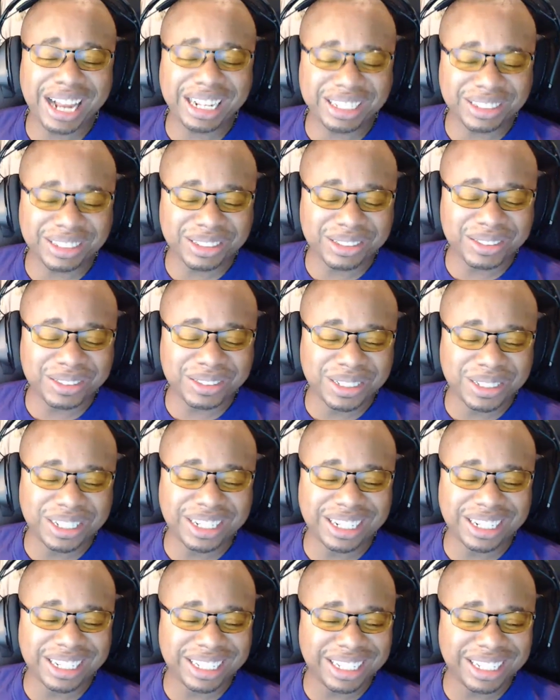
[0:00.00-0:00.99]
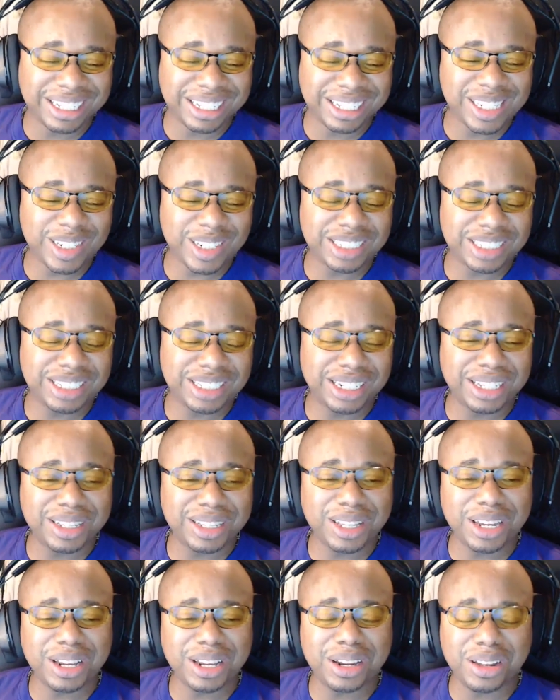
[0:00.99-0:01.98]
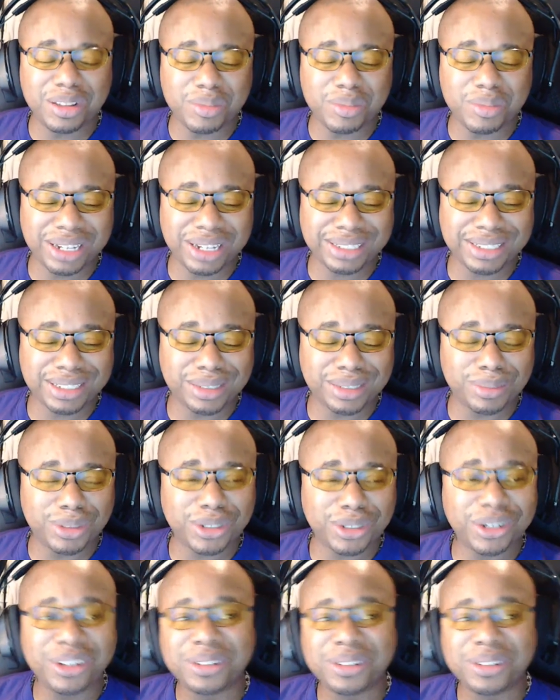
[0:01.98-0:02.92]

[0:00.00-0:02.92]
are you interested in any of these mini systems, sir?